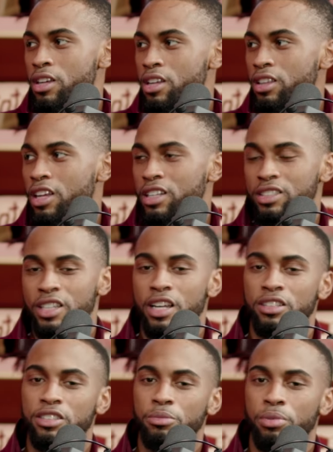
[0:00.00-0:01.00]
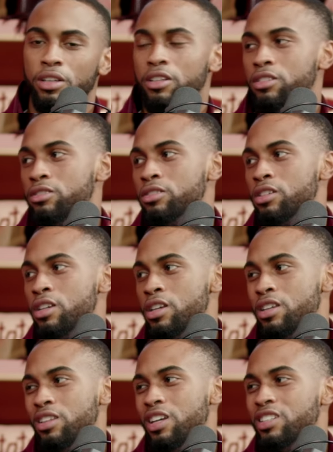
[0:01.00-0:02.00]
lot of talented players,
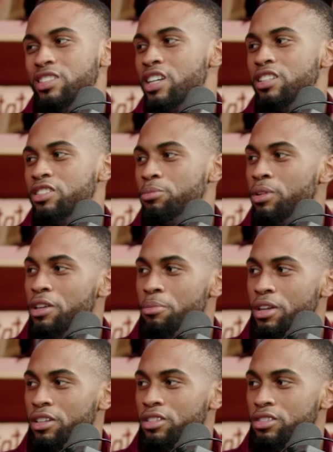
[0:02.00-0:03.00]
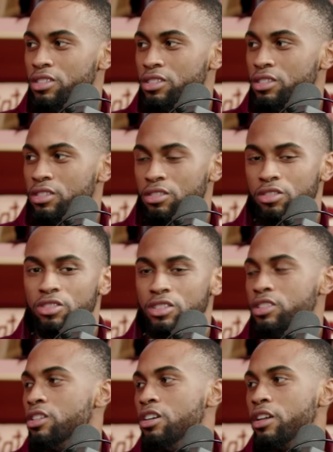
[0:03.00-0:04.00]
a lot of talented playmakers, and, you know, it
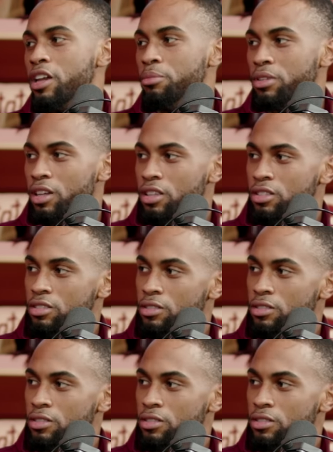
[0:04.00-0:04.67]
just all came together.